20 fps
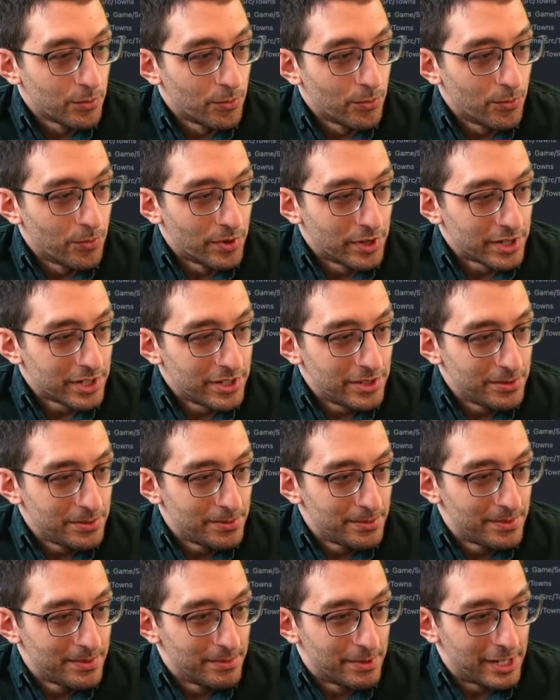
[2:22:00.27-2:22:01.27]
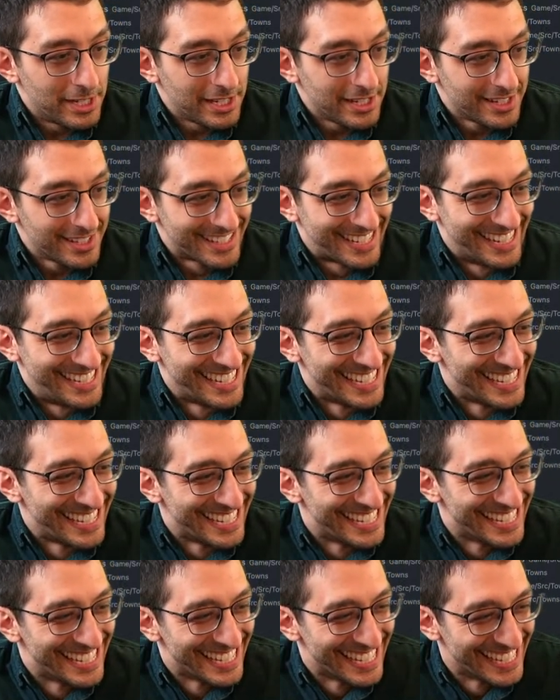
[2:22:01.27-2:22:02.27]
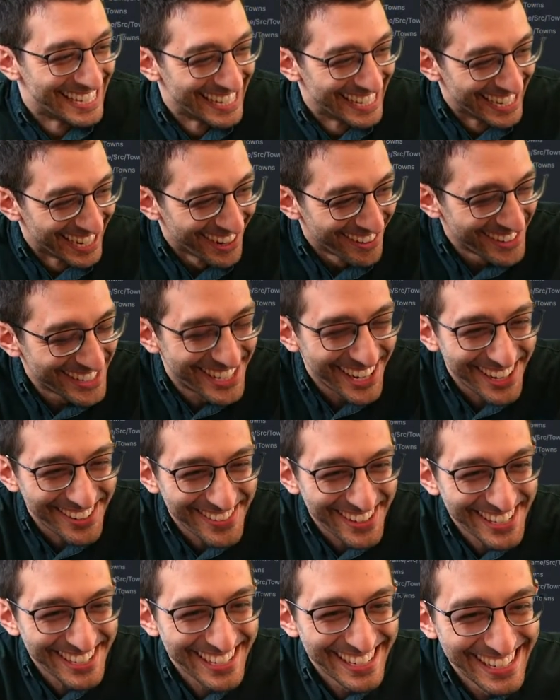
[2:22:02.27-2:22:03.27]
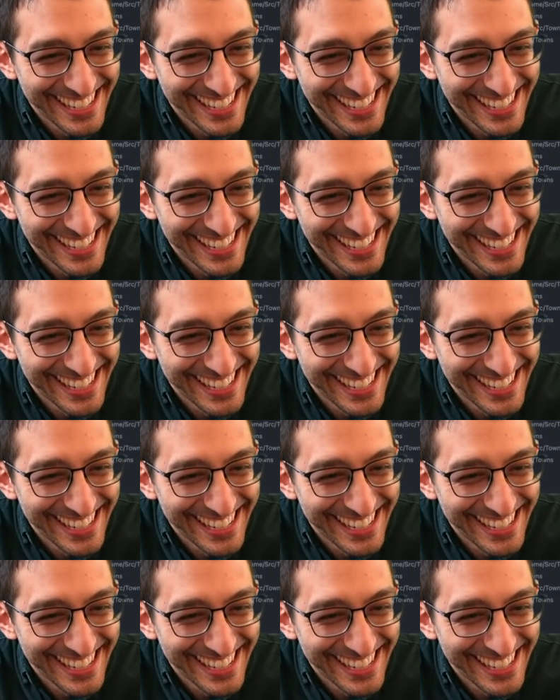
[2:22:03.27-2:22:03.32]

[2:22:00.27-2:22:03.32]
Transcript: What are you, what? Are we talking about